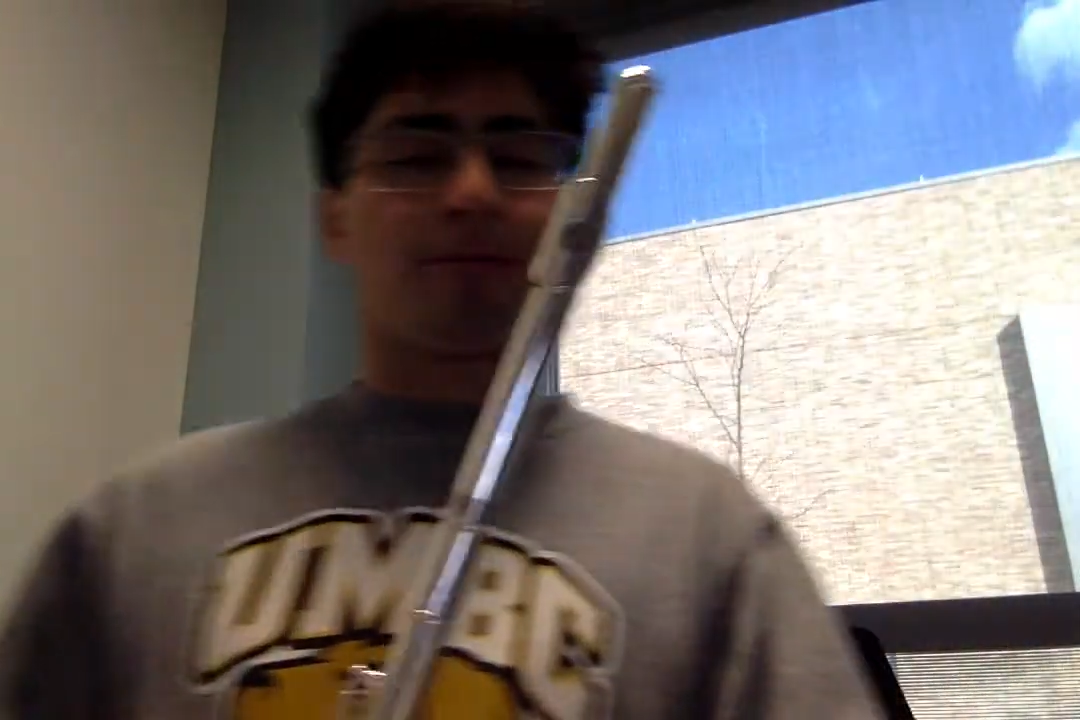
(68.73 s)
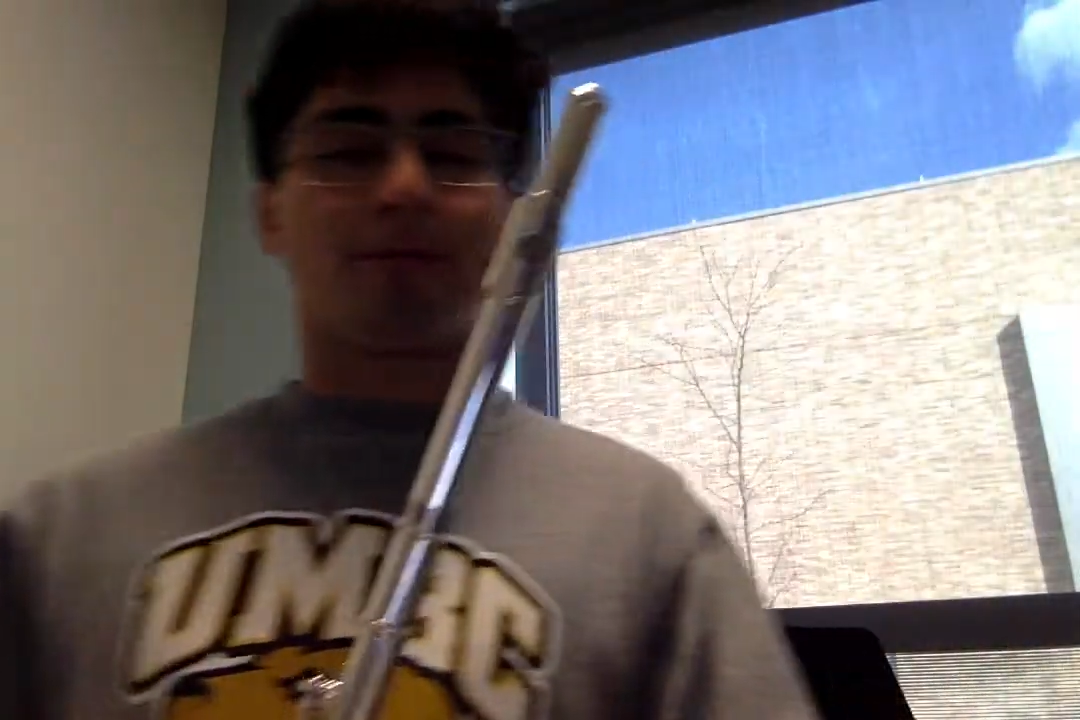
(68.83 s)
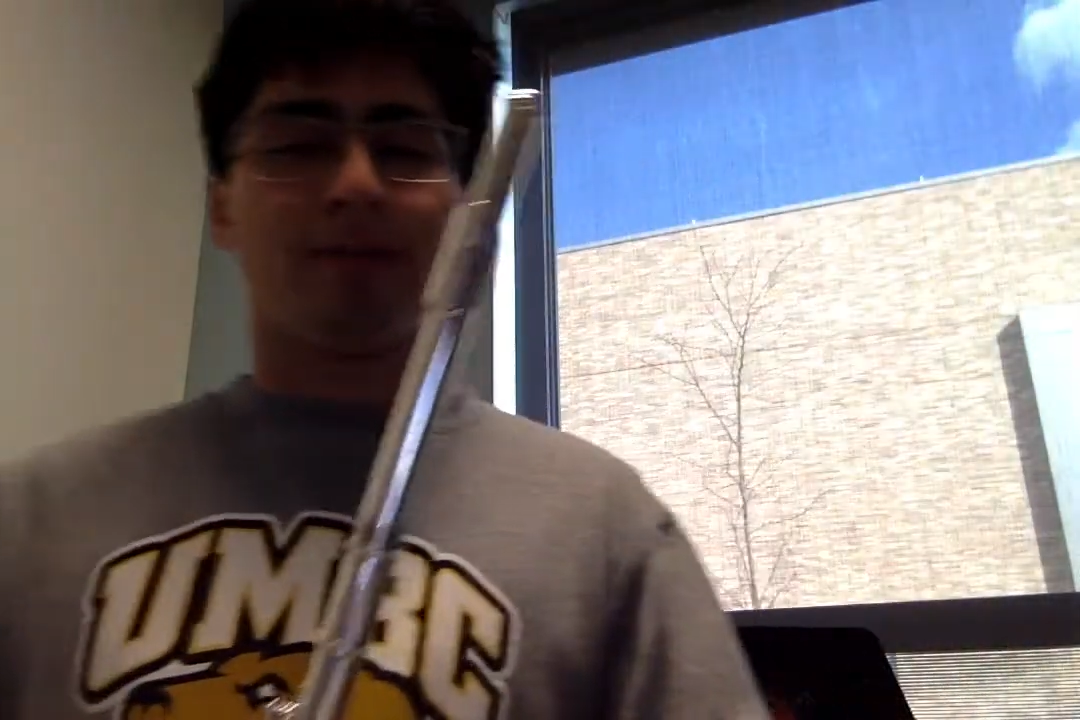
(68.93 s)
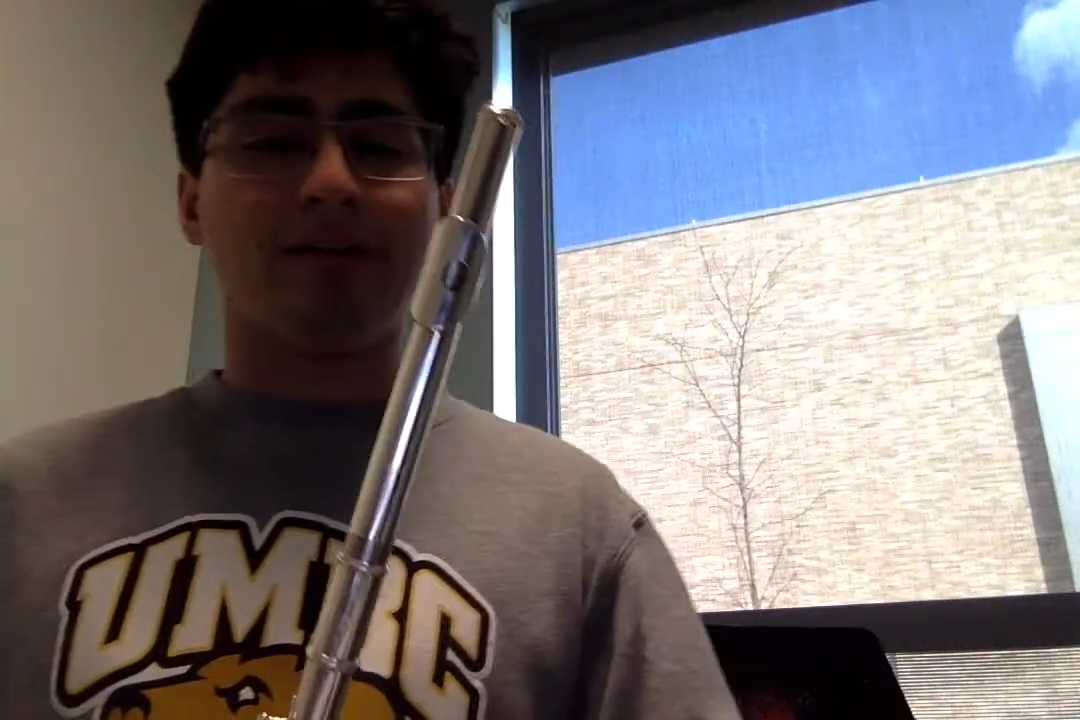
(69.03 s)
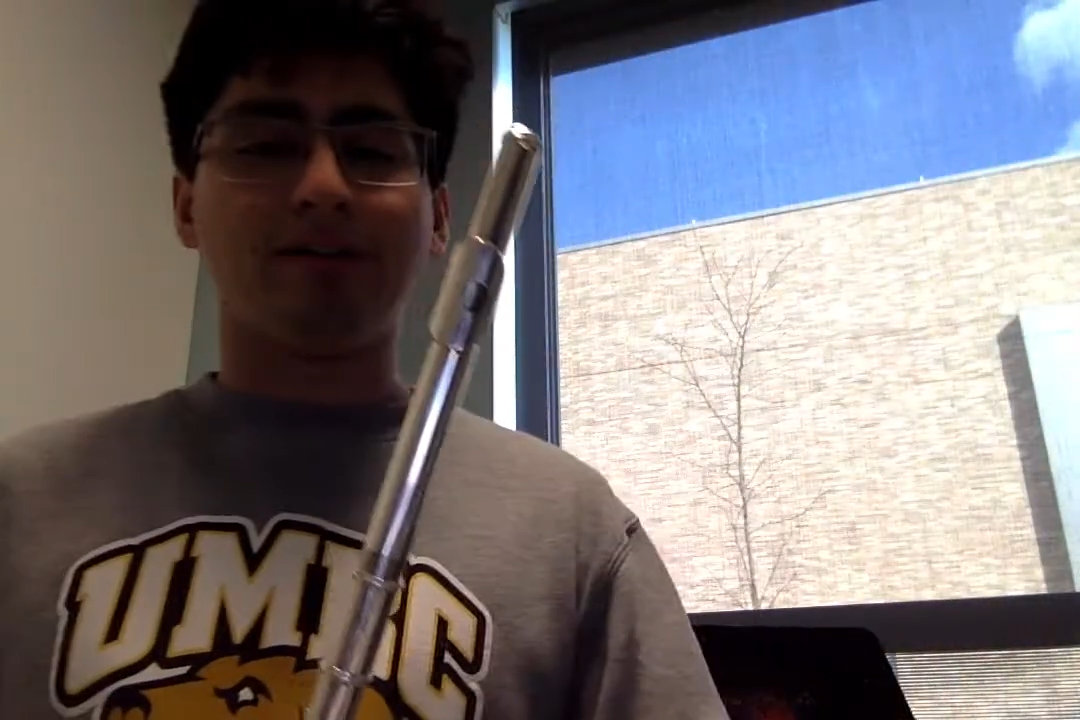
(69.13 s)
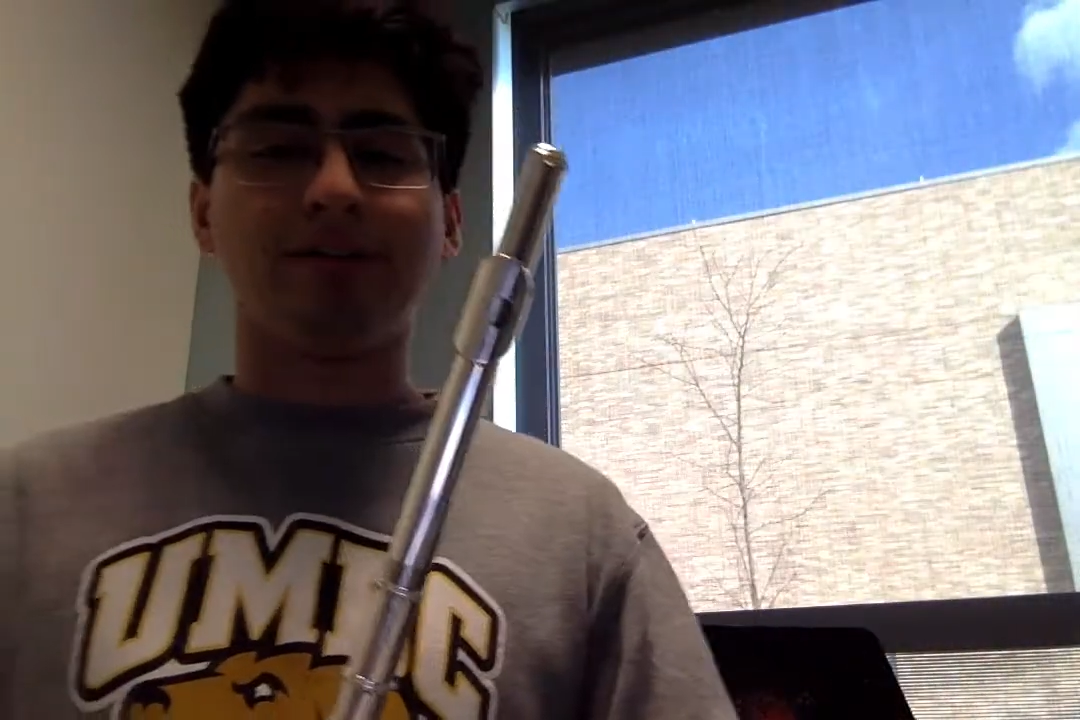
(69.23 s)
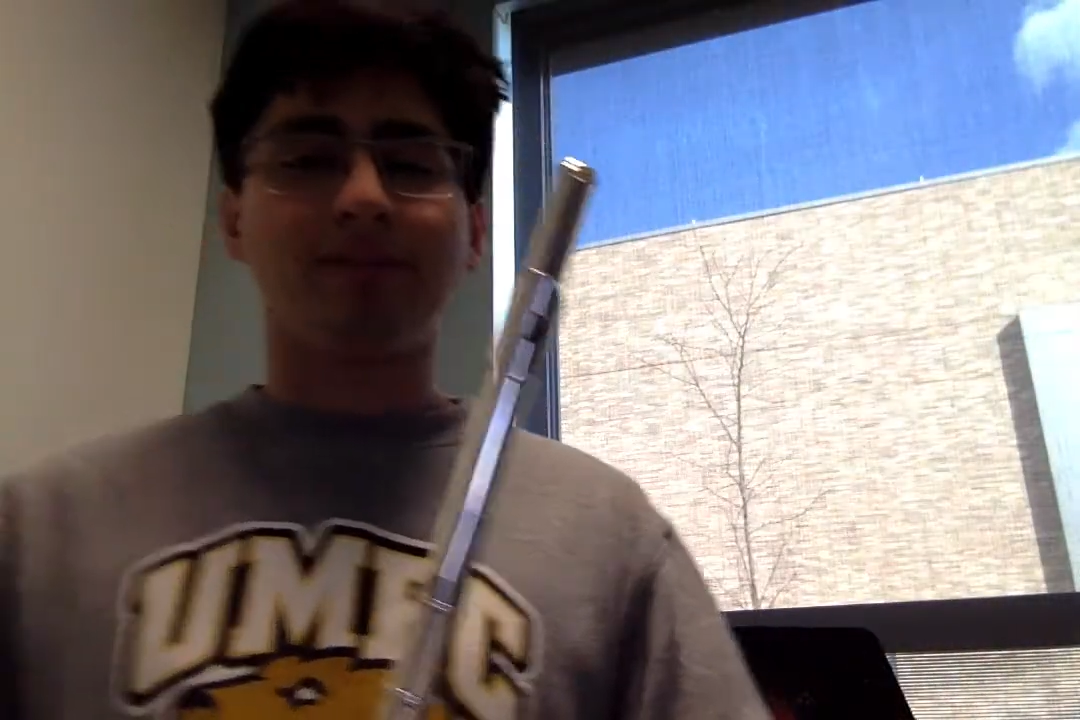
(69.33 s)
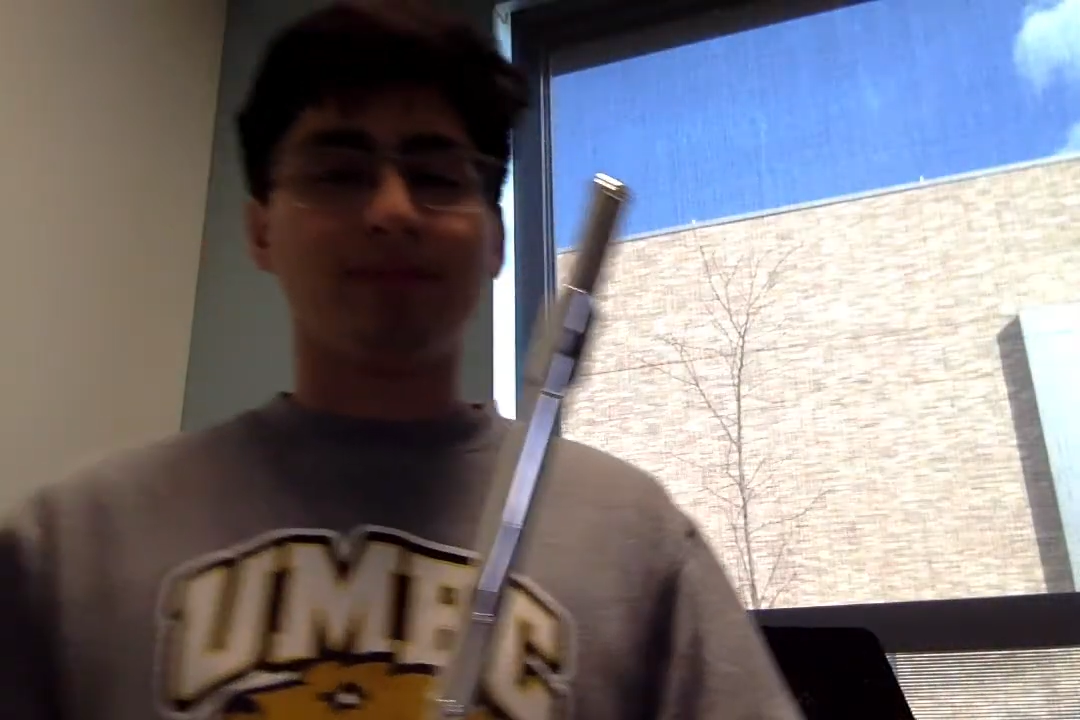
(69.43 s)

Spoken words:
one